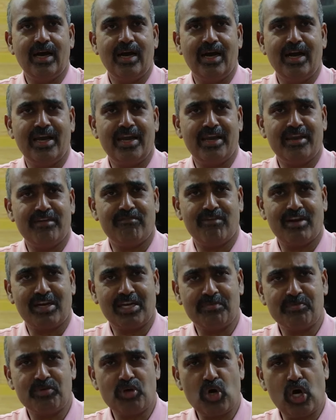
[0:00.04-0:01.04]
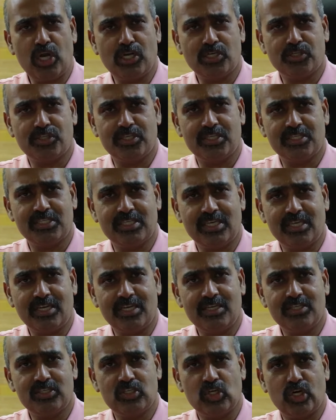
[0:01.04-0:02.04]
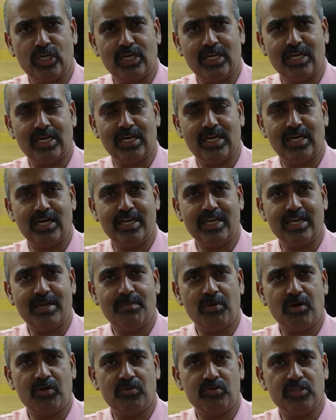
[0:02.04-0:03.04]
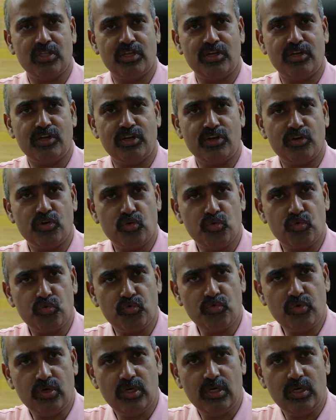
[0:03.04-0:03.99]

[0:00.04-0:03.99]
Hi, welcome you all to this series on learning about the new